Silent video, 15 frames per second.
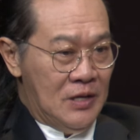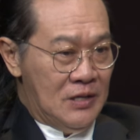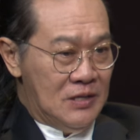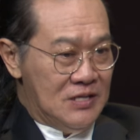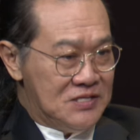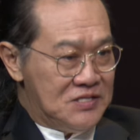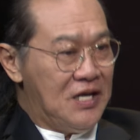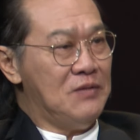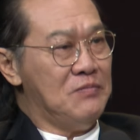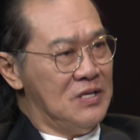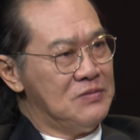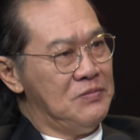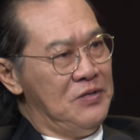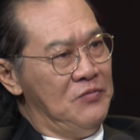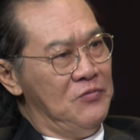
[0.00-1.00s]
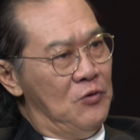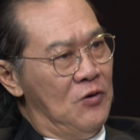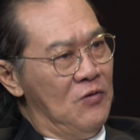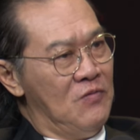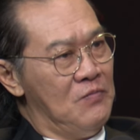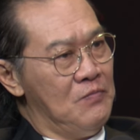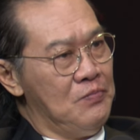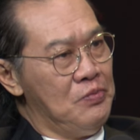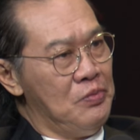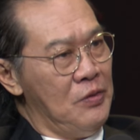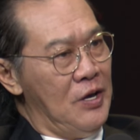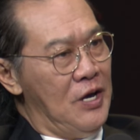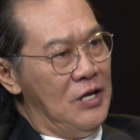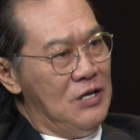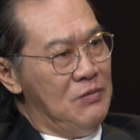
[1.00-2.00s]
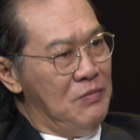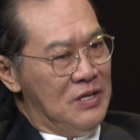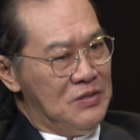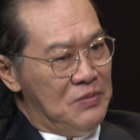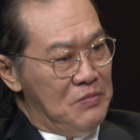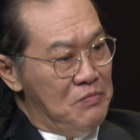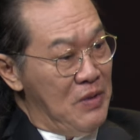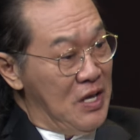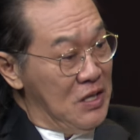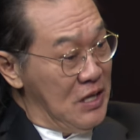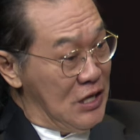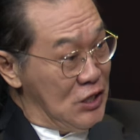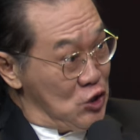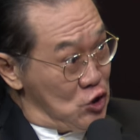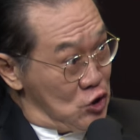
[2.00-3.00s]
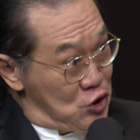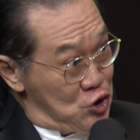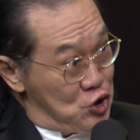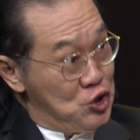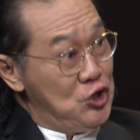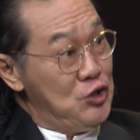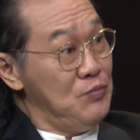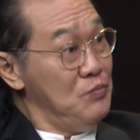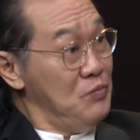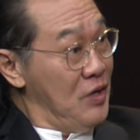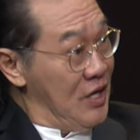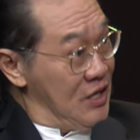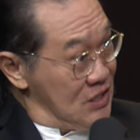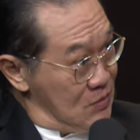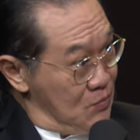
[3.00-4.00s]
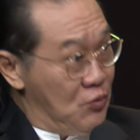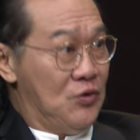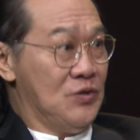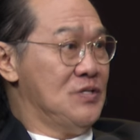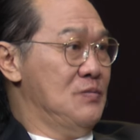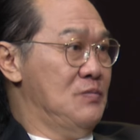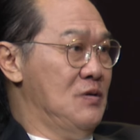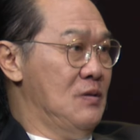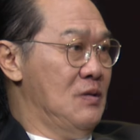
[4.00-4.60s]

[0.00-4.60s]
the state must be involved, and it must be made as cheap as possible.